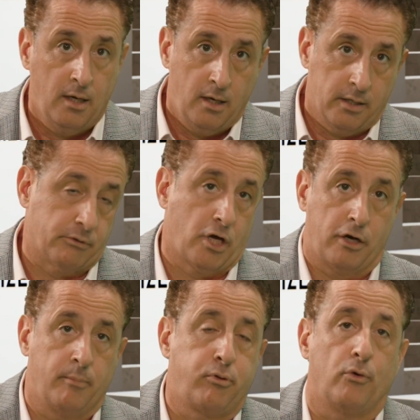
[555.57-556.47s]
There was 100
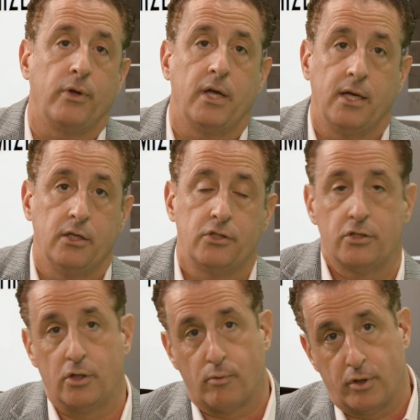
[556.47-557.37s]
employees.
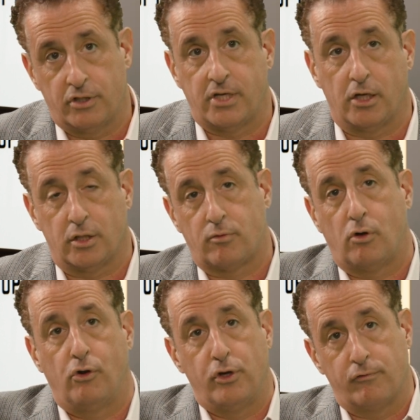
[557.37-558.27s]
You were in a sales
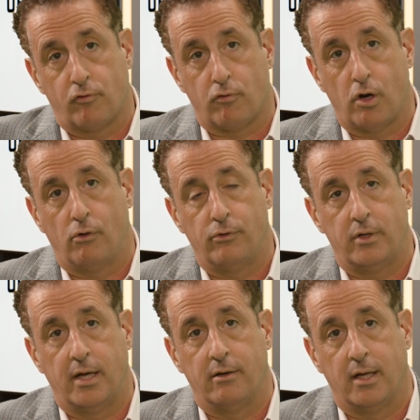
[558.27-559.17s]
role, and you've grown.
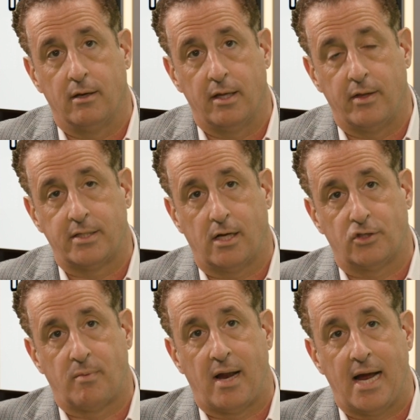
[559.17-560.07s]
And then tell us
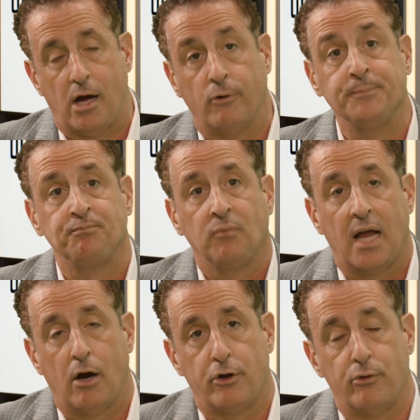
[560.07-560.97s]
about
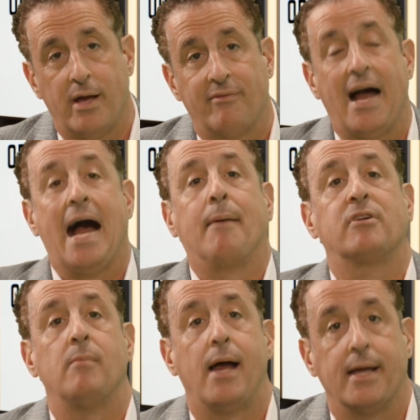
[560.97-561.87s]
how you have
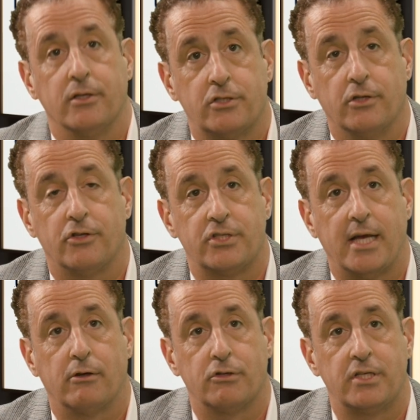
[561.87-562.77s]
optimized the
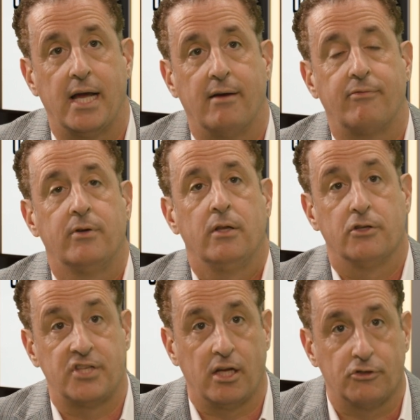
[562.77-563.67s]
sales staff, the
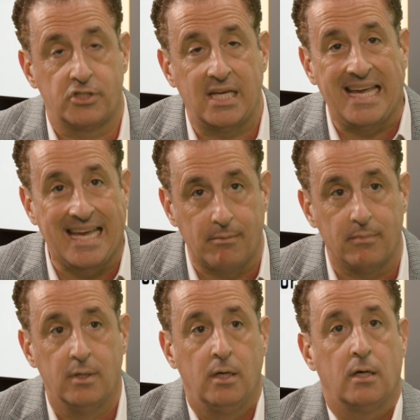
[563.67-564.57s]
sales team
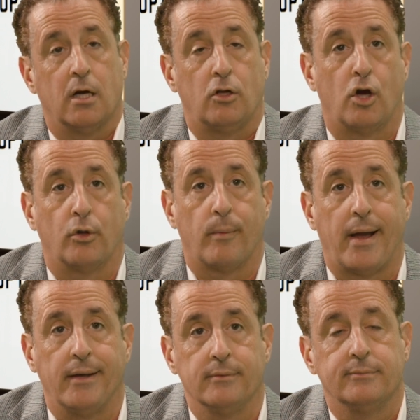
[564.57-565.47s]
along the way.